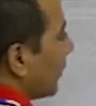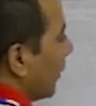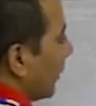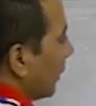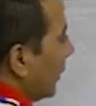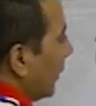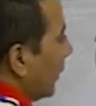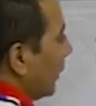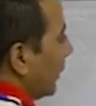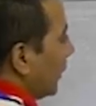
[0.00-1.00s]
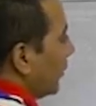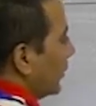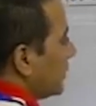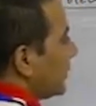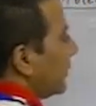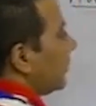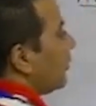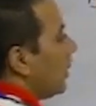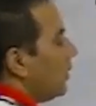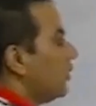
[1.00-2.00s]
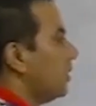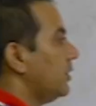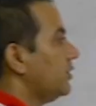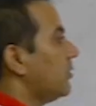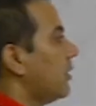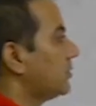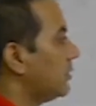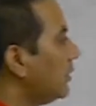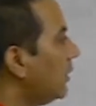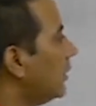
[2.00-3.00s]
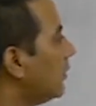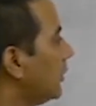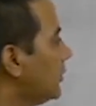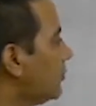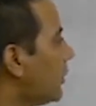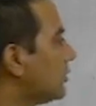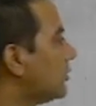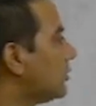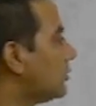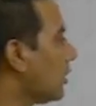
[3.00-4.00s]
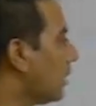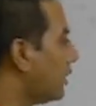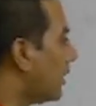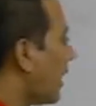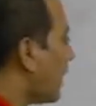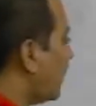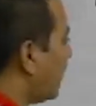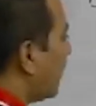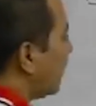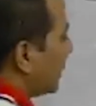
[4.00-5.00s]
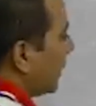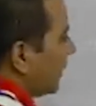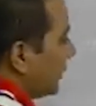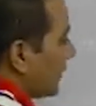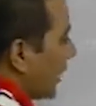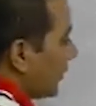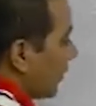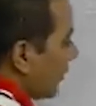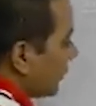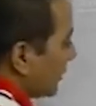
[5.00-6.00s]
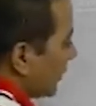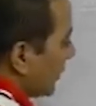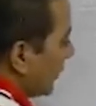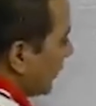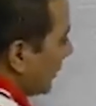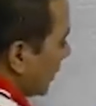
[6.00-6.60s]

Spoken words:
Okay. If we see the molecular structure, the structures of the carbon dioxide, these are the oxygen